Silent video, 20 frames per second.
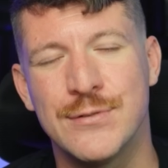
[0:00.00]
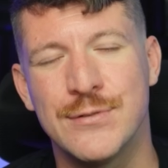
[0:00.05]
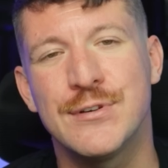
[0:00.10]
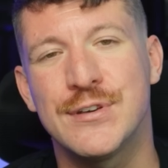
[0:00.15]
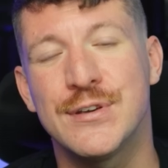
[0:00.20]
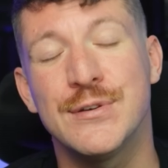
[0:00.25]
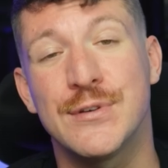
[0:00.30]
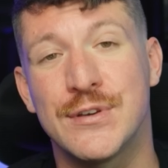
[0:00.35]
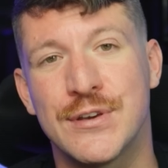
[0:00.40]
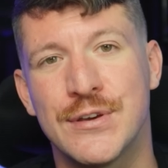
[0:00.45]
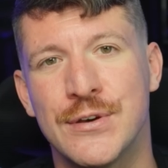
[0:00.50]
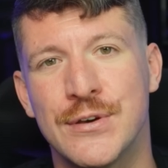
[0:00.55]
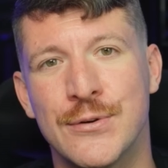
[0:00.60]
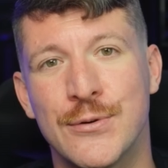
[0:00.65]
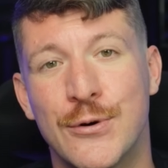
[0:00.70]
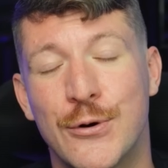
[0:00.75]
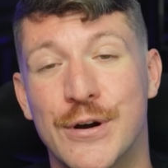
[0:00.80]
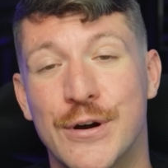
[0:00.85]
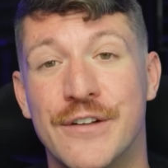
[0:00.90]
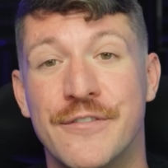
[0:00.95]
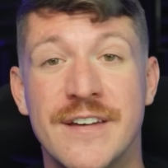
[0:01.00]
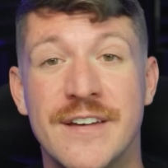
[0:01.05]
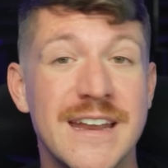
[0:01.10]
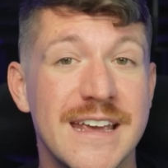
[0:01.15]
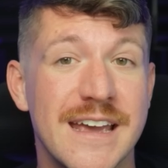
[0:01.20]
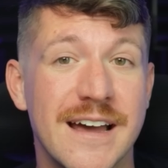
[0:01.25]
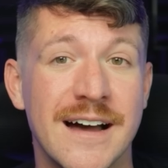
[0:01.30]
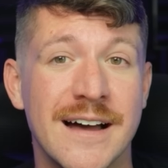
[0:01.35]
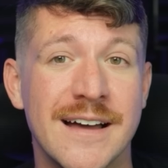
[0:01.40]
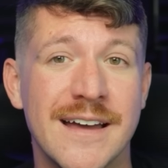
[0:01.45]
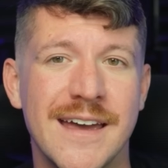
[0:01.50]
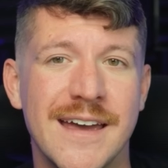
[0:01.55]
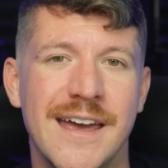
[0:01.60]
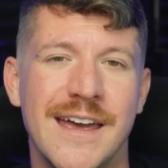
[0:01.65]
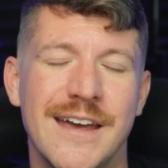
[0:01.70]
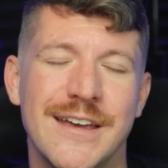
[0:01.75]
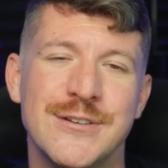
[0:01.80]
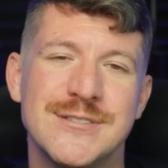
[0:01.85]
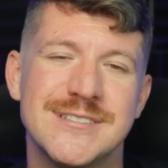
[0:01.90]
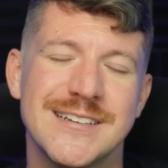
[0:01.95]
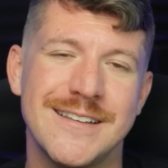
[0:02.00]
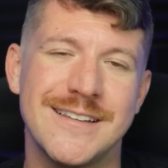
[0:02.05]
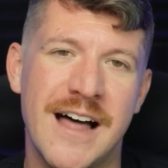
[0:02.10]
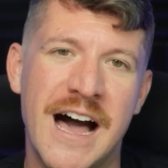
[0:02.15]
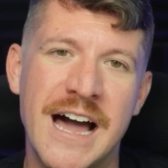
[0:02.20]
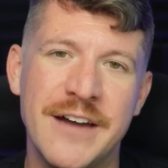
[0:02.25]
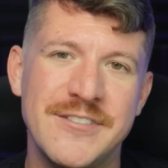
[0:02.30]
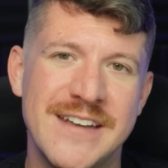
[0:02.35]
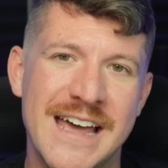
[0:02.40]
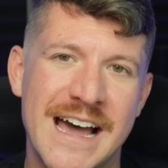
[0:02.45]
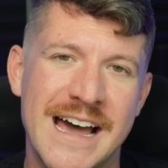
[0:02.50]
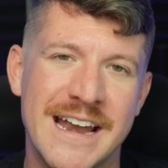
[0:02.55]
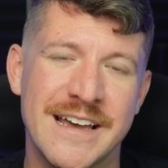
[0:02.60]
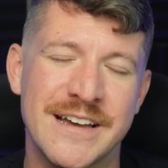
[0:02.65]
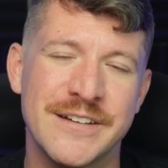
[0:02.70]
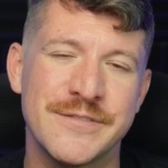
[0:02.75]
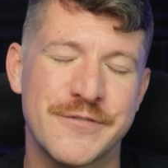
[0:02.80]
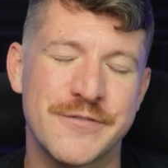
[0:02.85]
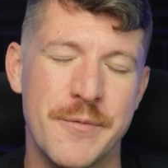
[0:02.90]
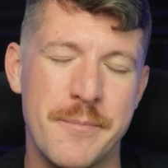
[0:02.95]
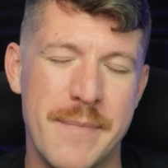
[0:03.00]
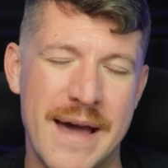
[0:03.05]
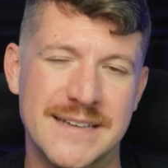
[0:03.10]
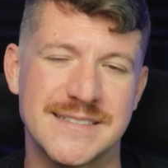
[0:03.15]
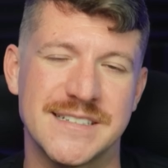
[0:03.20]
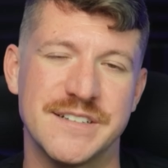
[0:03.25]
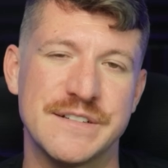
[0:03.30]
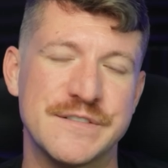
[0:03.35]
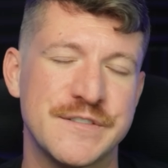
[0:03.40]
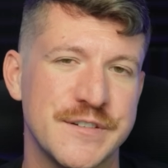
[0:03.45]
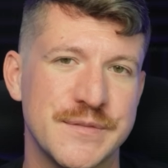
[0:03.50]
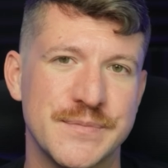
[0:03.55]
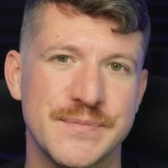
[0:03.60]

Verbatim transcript: QQQ, or NVIDIA using live data from Massive.